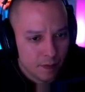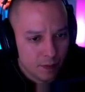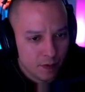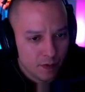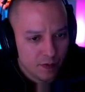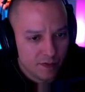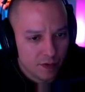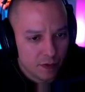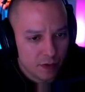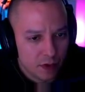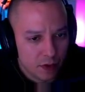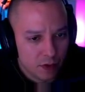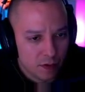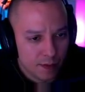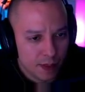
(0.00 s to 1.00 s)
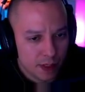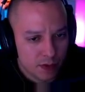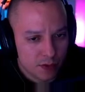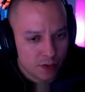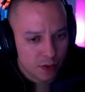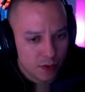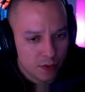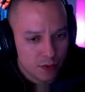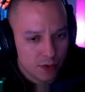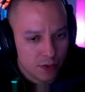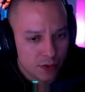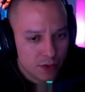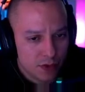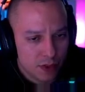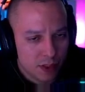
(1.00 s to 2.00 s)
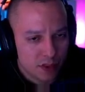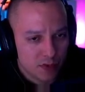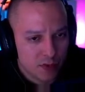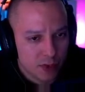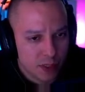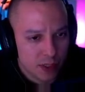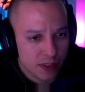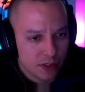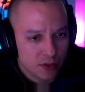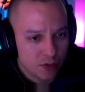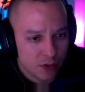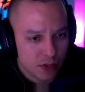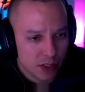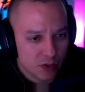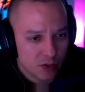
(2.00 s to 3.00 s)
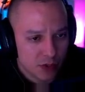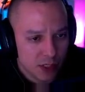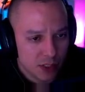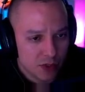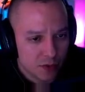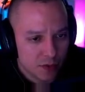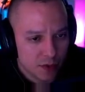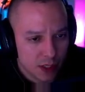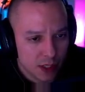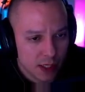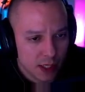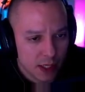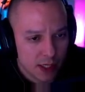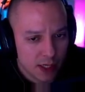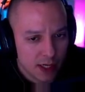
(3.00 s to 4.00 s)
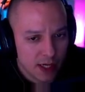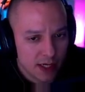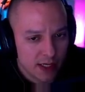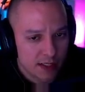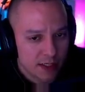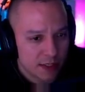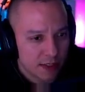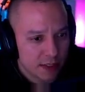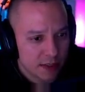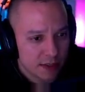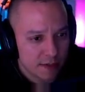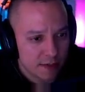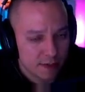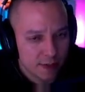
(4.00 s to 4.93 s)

We'll continue to make drones. As we're getting to saturation, we're gonna add gases.